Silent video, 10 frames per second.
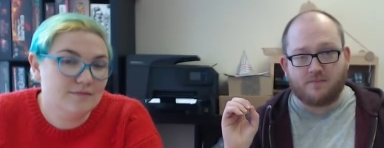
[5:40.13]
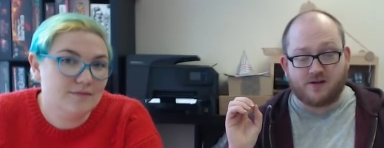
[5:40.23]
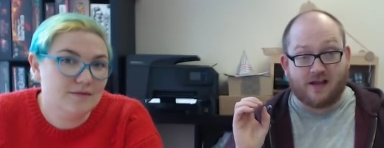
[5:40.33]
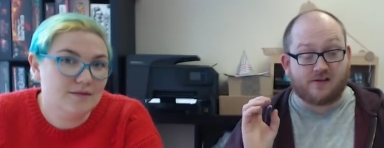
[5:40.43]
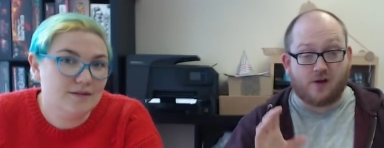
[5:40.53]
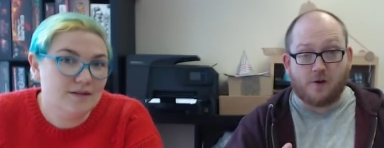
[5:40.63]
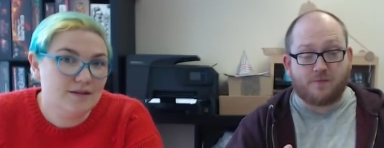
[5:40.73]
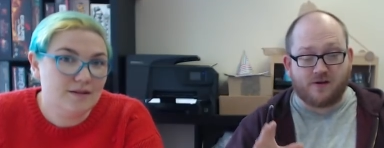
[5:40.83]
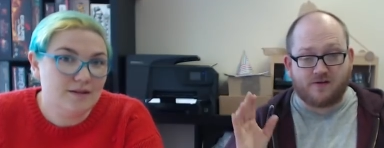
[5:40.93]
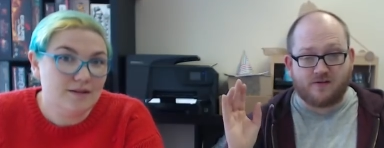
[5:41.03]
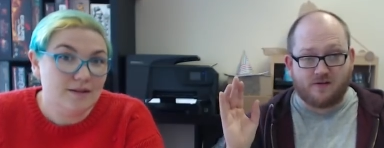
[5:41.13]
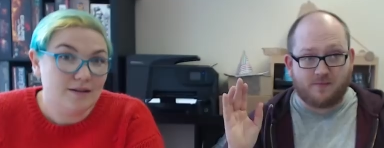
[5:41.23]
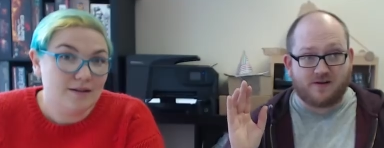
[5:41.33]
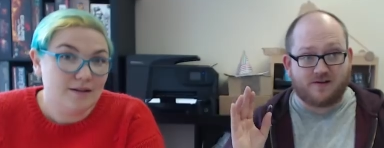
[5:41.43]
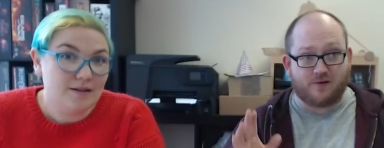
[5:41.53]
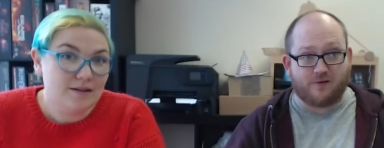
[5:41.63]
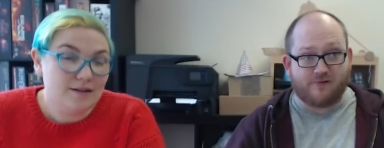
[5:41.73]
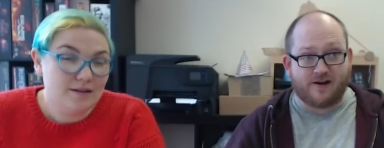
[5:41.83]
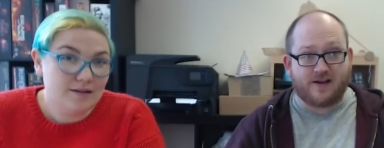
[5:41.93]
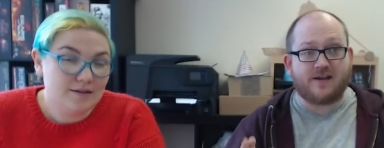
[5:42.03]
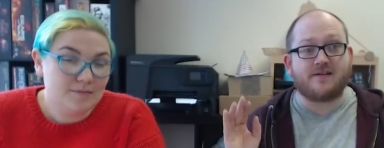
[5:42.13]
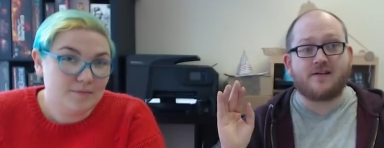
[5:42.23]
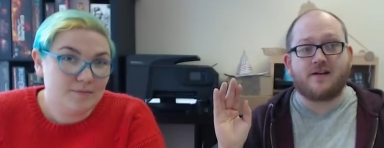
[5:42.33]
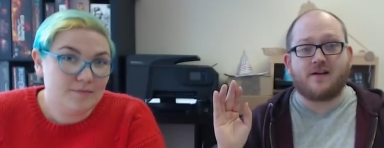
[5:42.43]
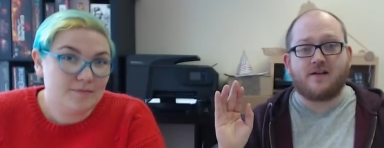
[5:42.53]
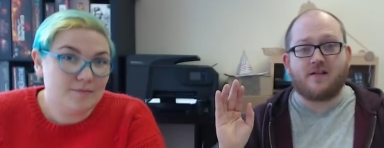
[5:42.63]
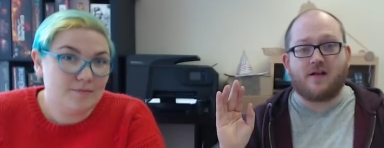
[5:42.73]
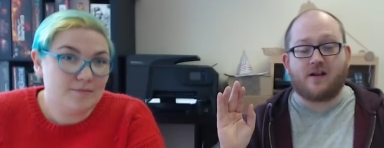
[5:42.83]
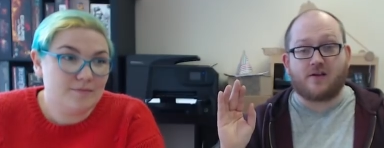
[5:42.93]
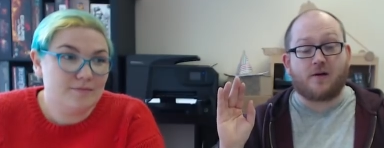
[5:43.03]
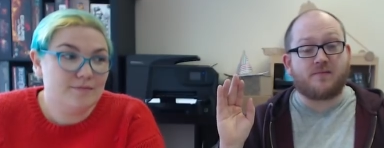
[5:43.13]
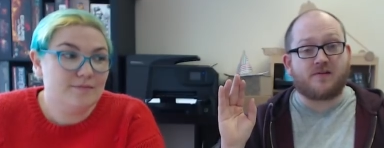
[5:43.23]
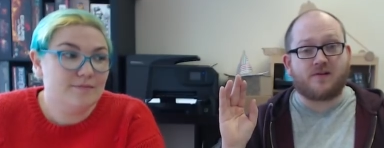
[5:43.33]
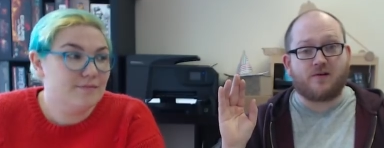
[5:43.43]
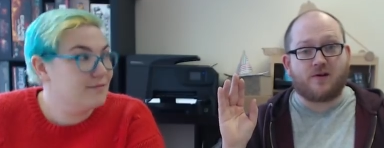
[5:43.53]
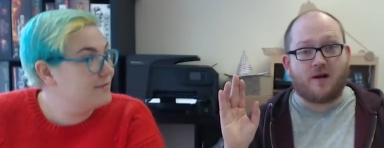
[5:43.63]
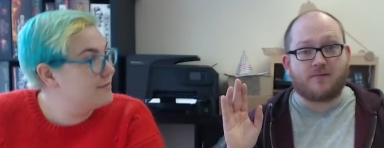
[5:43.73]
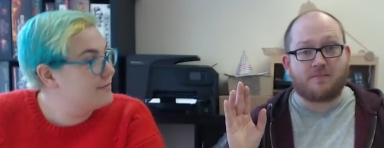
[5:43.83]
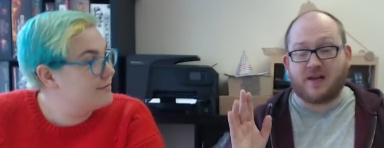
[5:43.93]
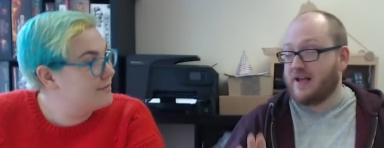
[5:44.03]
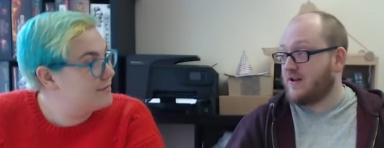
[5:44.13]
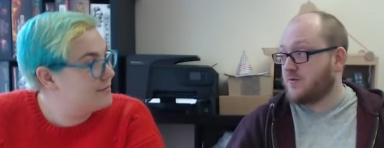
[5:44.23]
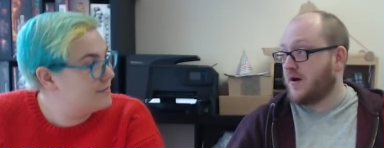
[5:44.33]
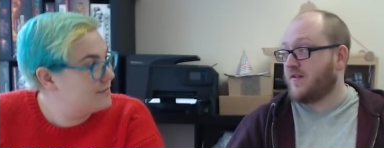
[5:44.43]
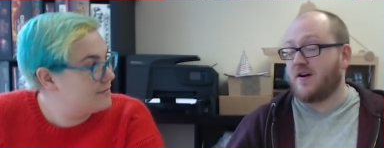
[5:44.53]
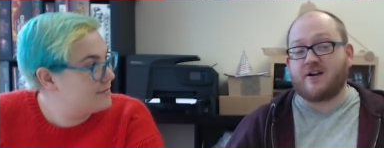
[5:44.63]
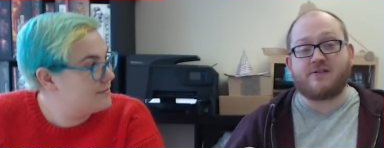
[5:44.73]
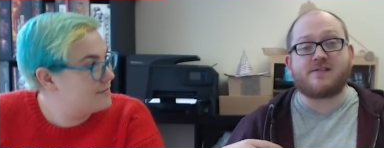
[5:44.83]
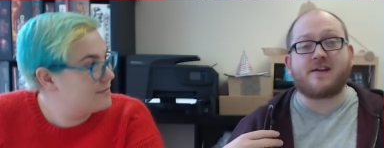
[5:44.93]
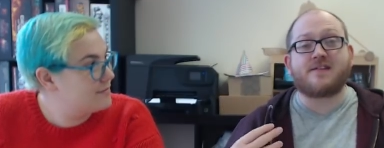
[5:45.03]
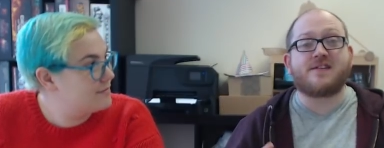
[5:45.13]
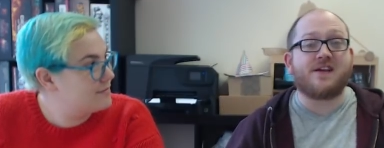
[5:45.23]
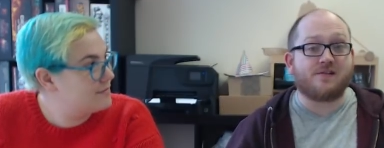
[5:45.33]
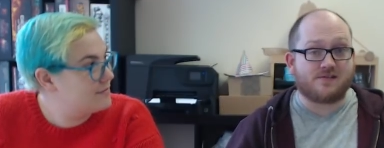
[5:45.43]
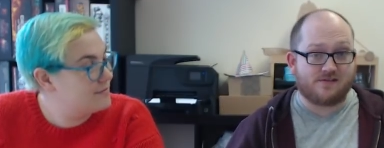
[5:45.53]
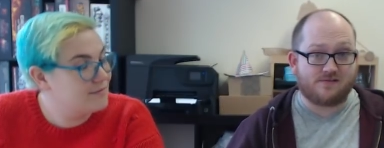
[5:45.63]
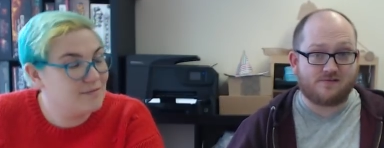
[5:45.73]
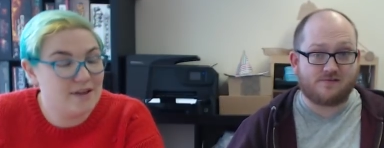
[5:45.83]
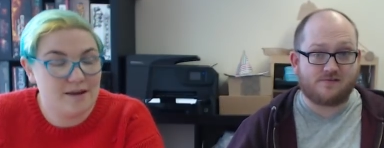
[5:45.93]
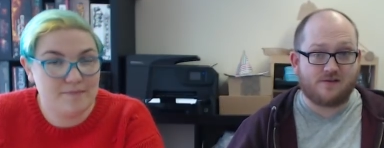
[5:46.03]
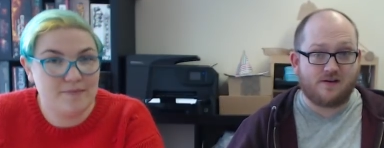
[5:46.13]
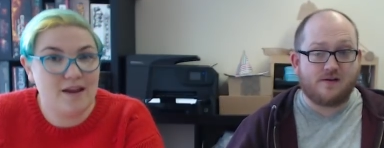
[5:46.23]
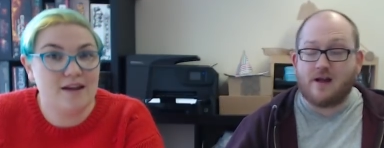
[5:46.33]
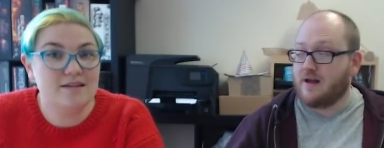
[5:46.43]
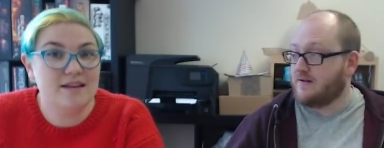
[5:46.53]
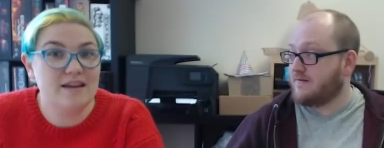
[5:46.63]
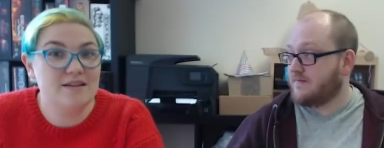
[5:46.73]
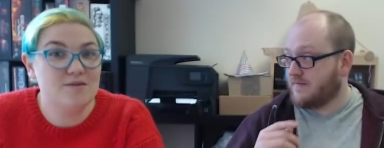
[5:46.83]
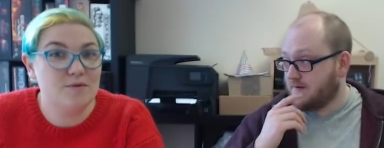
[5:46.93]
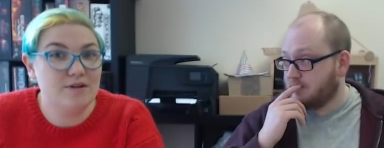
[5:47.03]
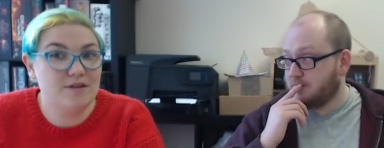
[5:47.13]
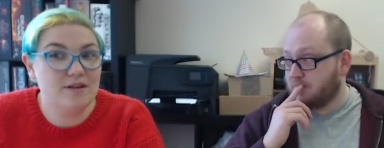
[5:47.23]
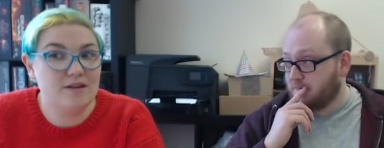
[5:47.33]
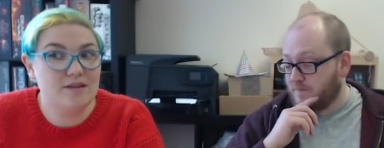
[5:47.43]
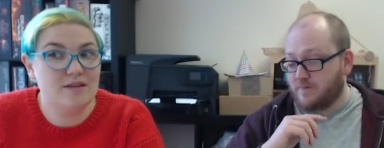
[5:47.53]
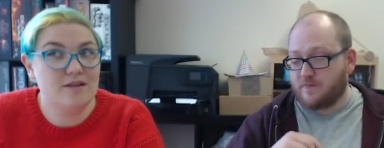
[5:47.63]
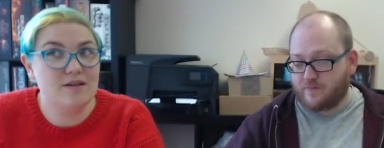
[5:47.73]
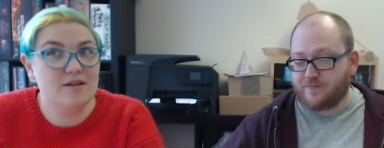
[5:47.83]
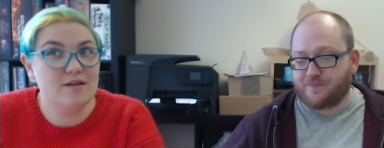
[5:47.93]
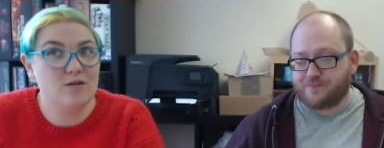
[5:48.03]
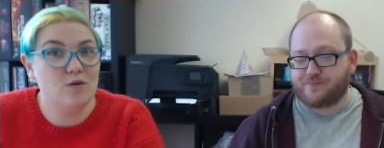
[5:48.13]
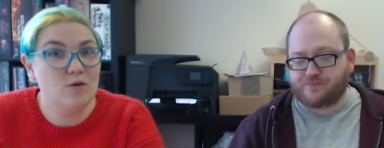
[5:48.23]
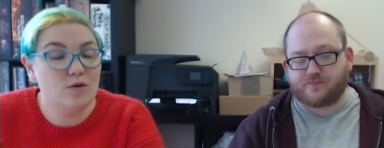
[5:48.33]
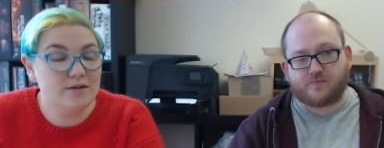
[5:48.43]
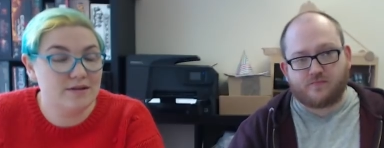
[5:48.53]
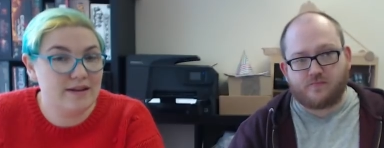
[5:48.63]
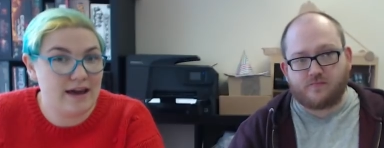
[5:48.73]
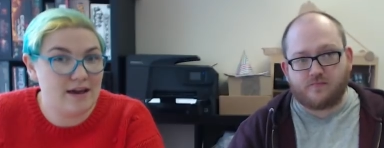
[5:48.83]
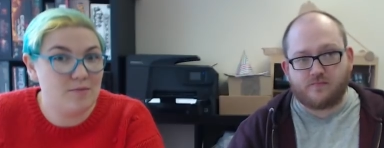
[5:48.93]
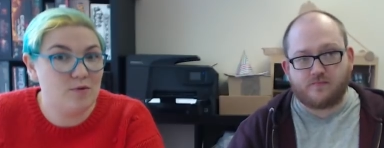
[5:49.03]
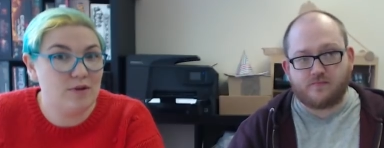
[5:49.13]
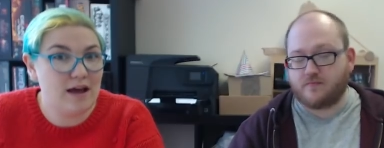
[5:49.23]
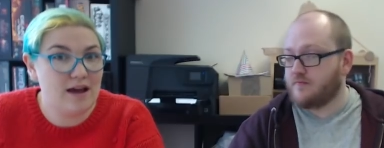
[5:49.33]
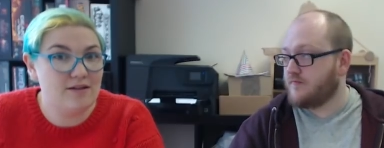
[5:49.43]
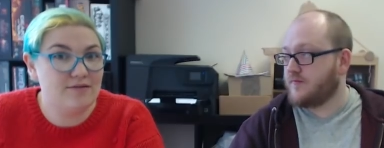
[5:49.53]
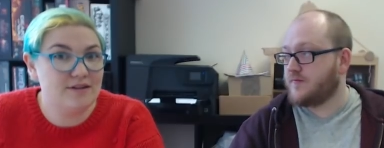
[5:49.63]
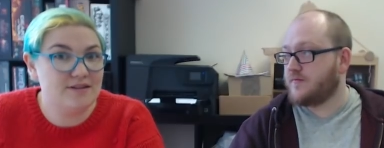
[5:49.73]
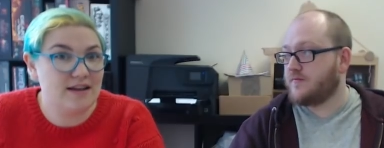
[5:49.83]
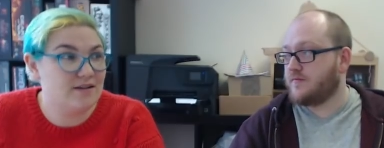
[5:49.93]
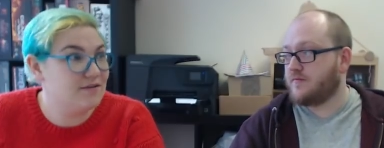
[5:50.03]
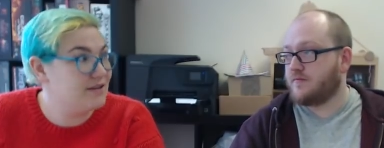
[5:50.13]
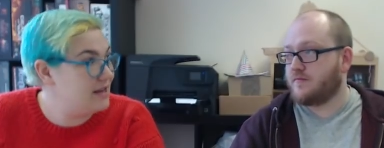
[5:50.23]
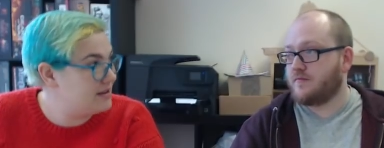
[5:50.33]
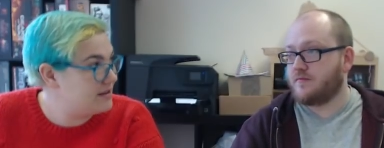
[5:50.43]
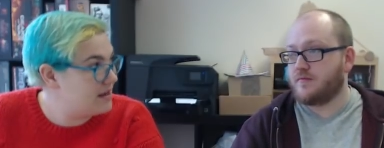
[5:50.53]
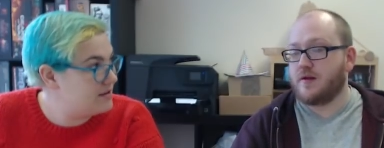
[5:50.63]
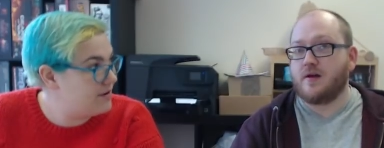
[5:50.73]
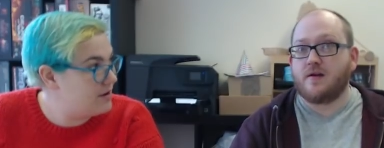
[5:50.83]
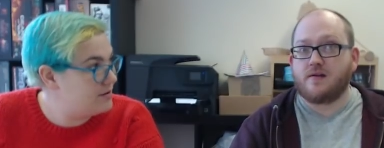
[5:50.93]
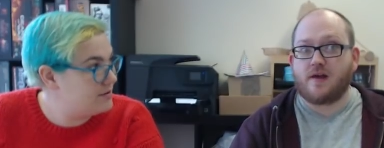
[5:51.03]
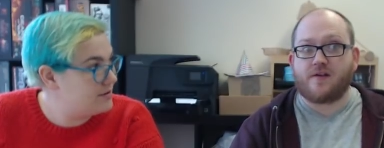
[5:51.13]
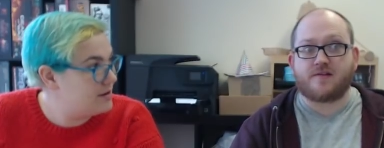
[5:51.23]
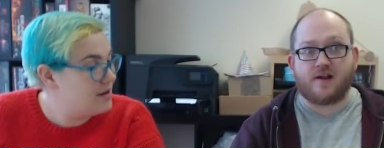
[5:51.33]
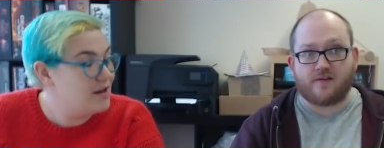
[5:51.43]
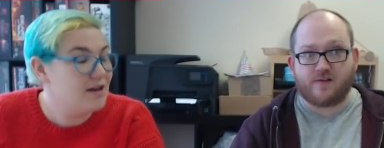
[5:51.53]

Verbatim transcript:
Speaker 1: but yeah, don't open them until you're ready, and don't open until you come to play each one. The idea is they're sealed.
Speaker 2: Yeah. And each one of the the core game will have a stack of six case files. Yeah, there's
Speaker 1: six for the